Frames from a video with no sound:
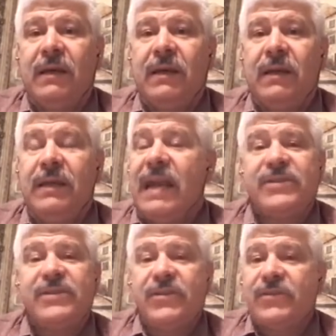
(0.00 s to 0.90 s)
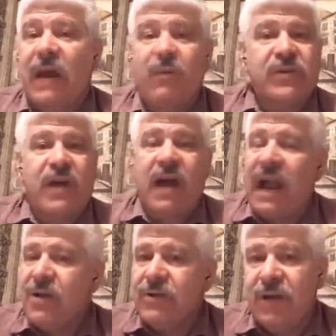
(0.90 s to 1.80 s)
In essence, I was a
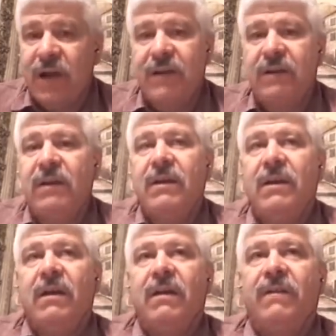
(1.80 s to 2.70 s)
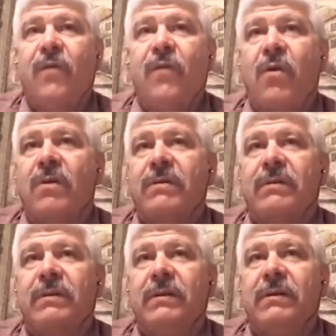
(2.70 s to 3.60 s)
hired gun for
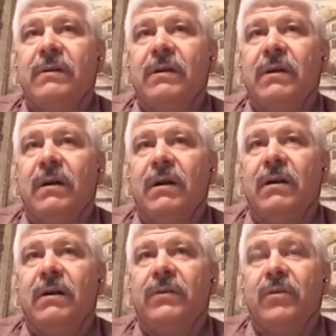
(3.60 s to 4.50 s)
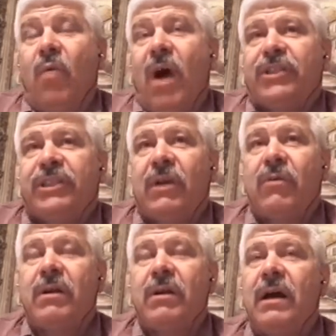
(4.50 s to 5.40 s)
the
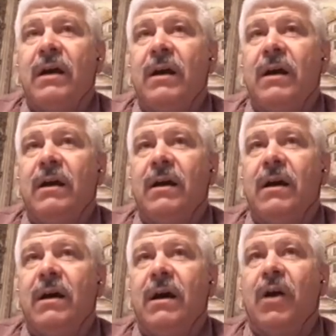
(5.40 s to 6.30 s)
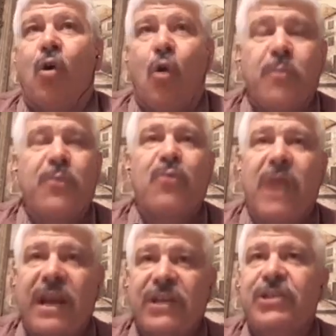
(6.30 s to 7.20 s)
Watchtower, a
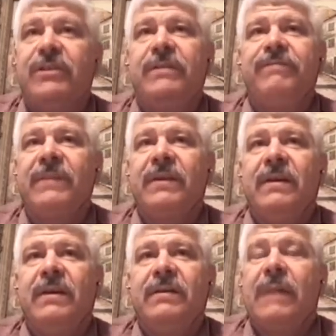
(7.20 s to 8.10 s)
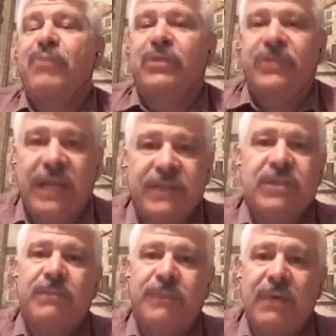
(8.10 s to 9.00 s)
corporation that pretends
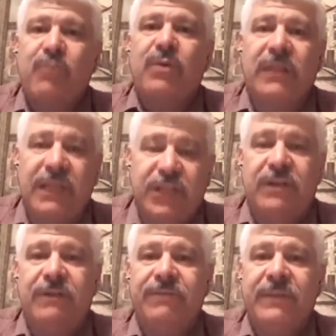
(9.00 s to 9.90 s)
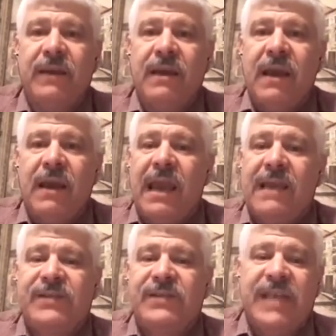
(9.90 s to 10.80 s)
to be a religion.
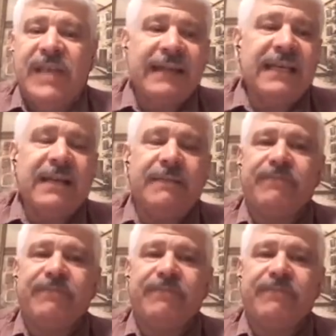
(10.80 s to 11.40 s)
And sadly,